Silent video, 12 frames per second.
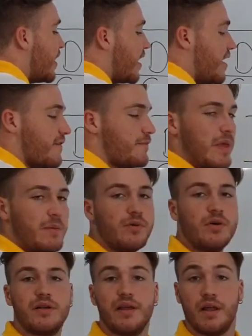If
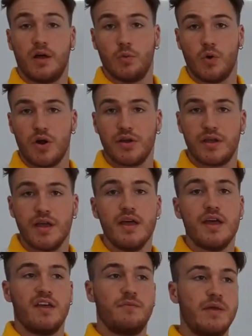people cannot work,
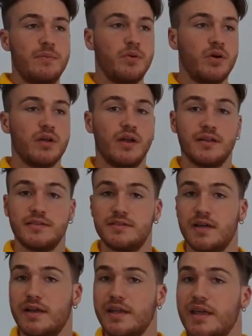if people cannot
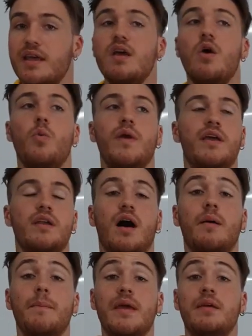study, we
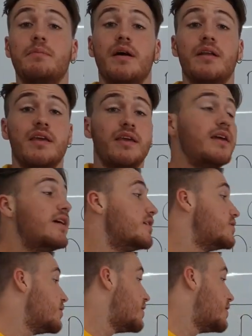cannot make money. So